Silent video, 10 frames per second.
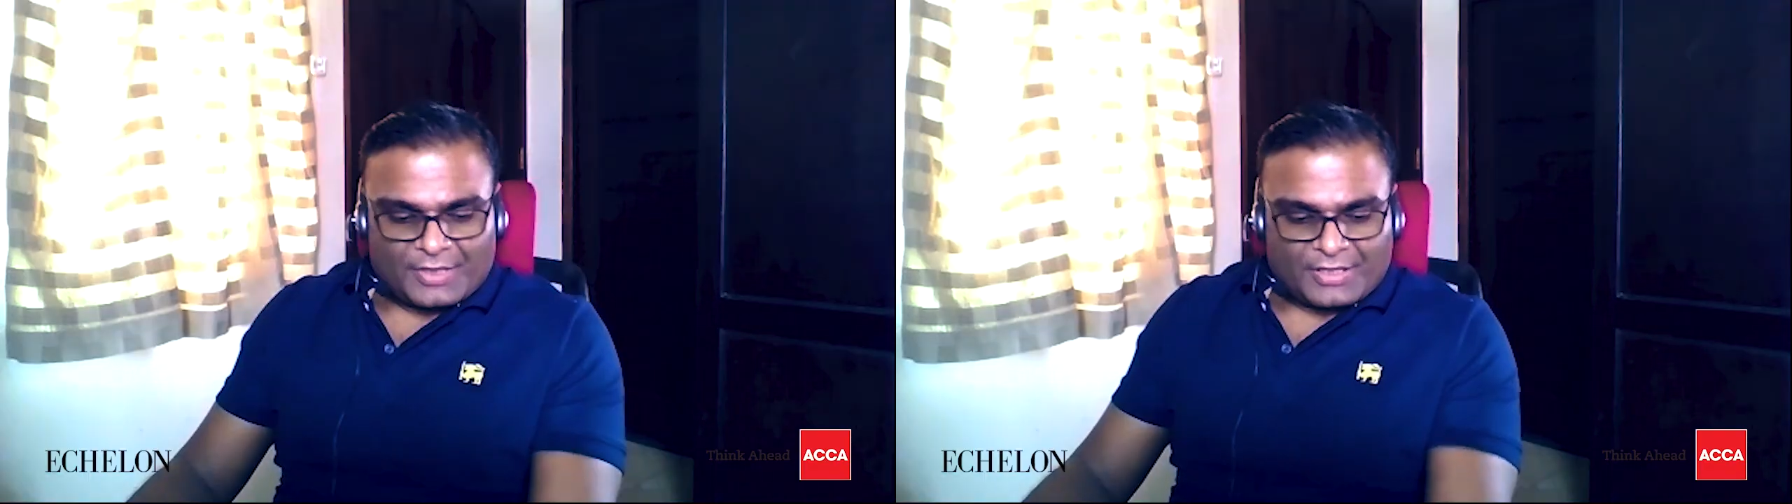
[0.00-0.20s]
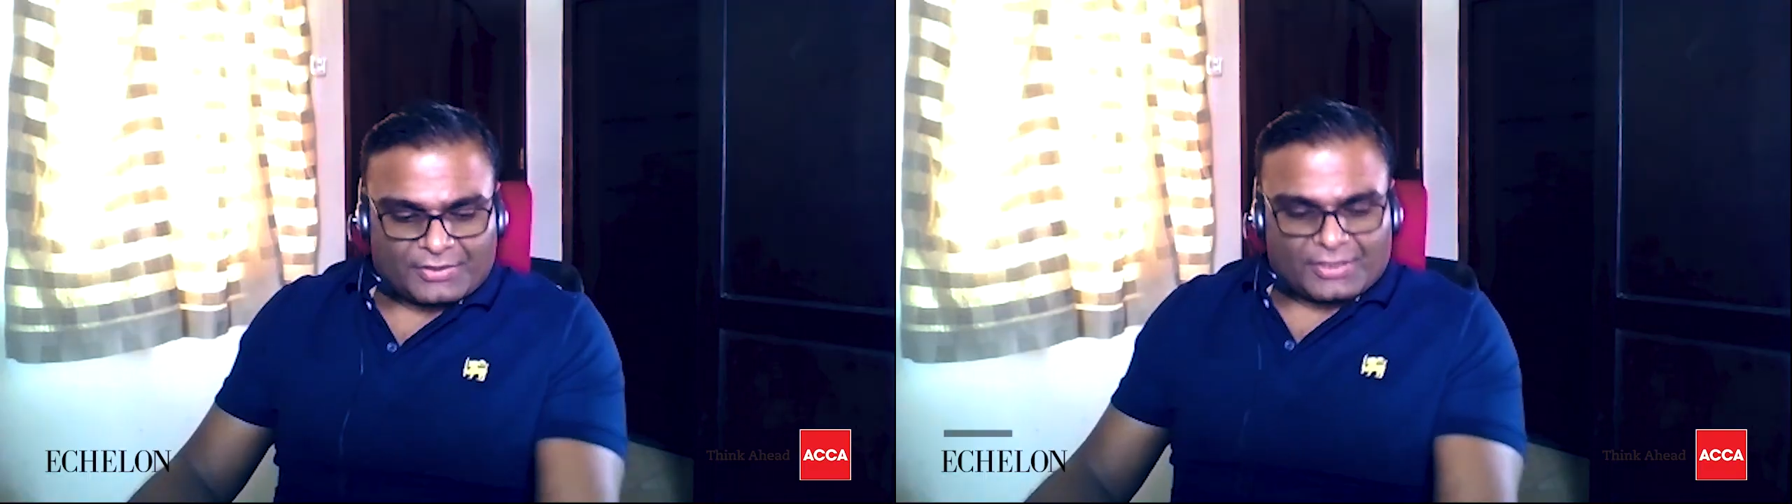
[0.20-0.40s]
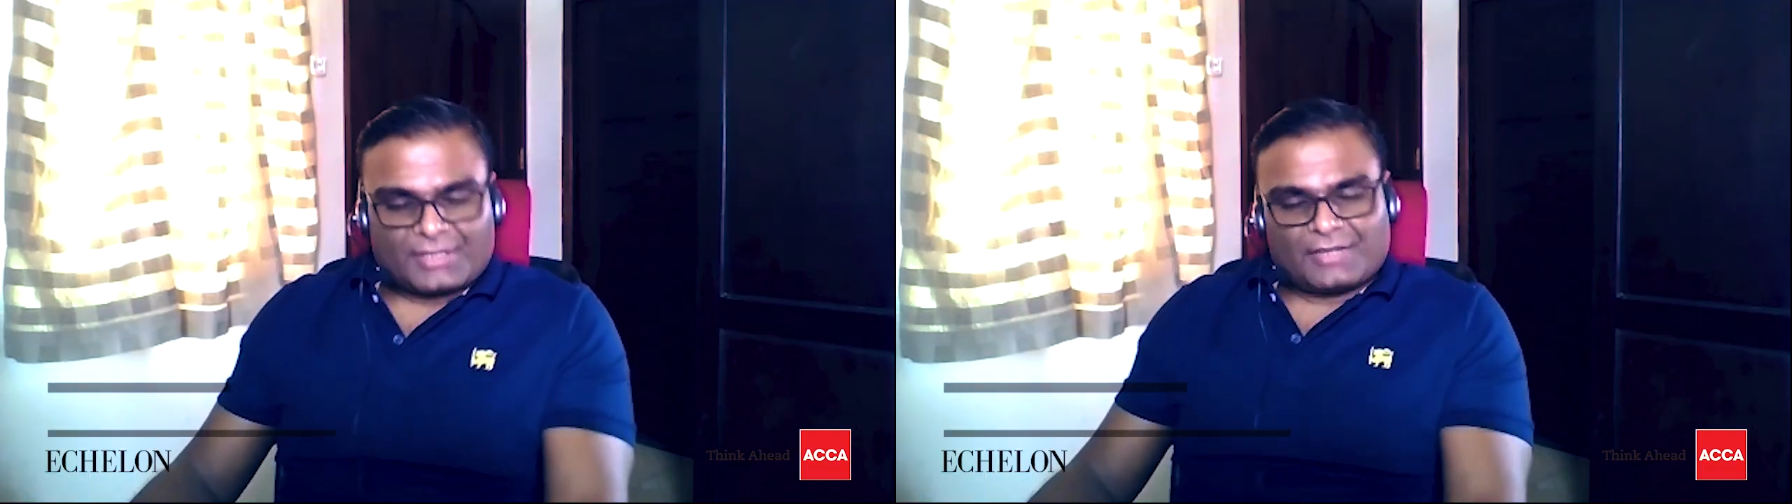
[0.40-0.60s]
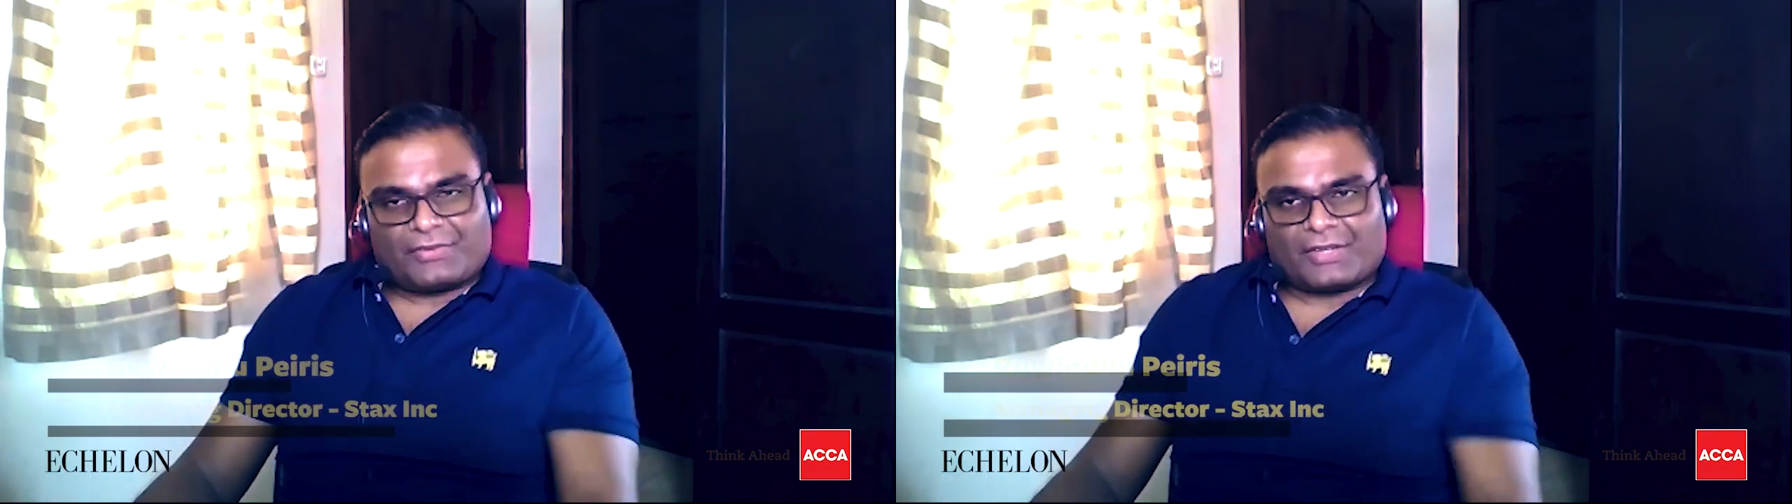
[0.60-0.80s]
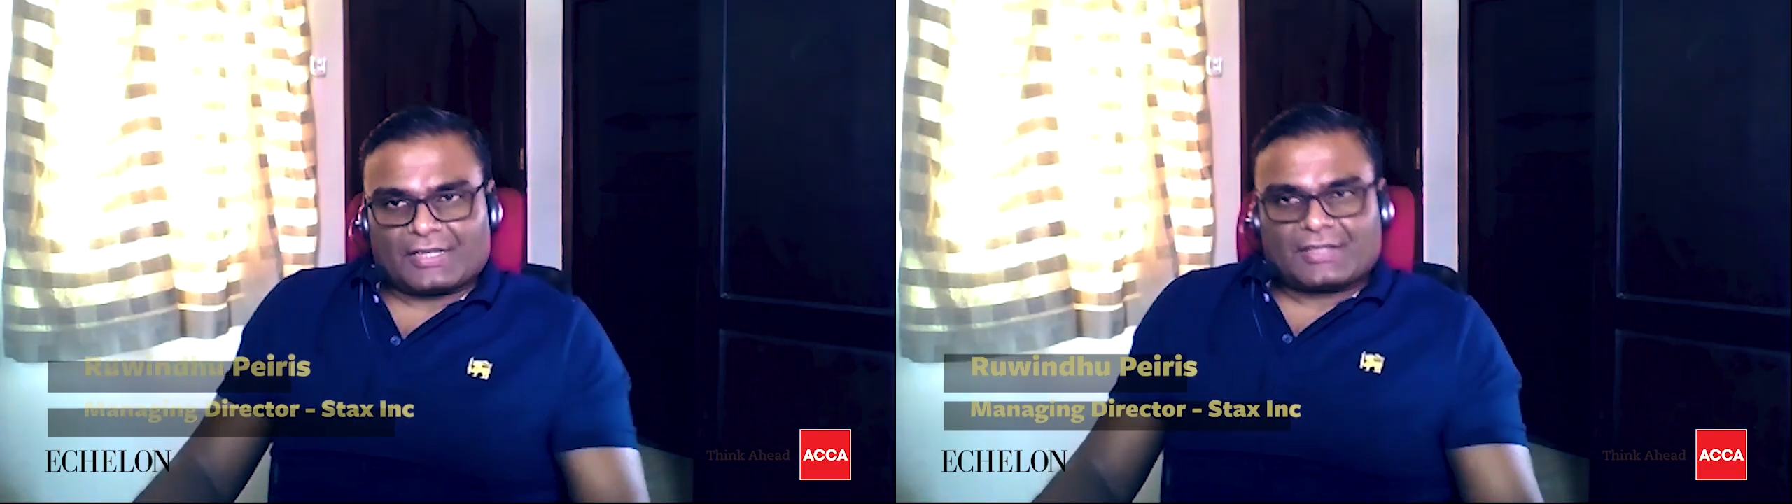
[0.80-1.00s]
interesting
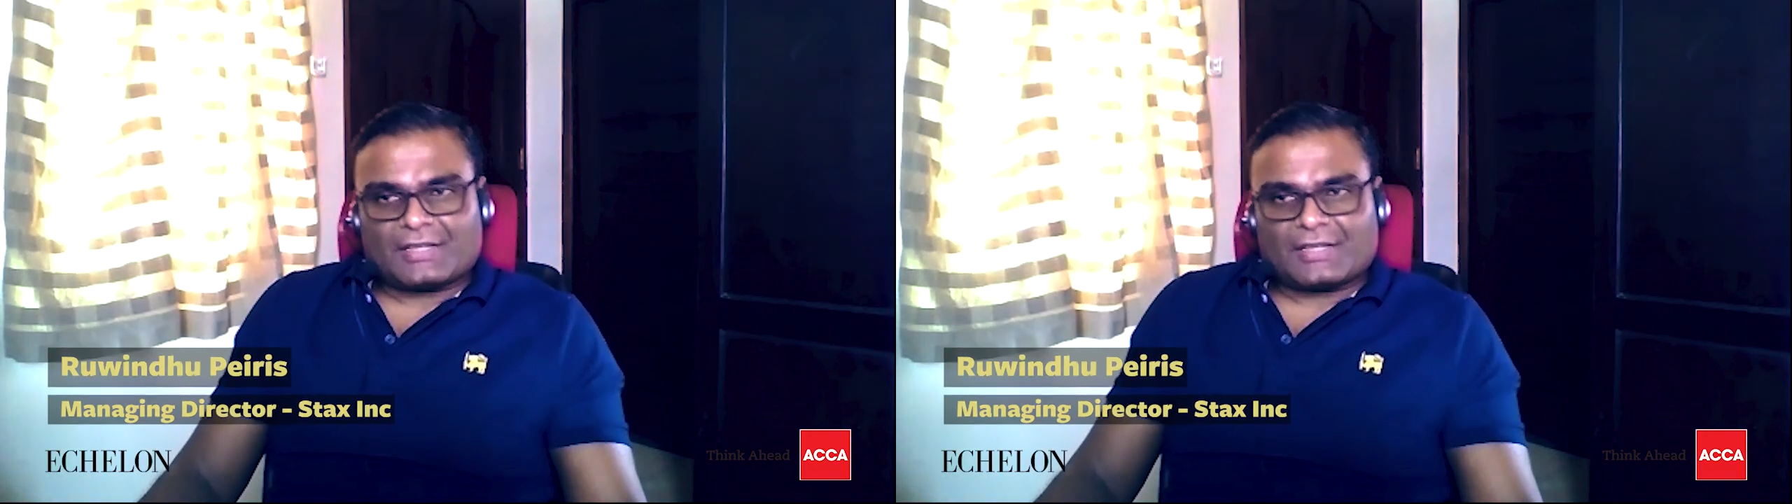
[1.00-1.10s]
for us.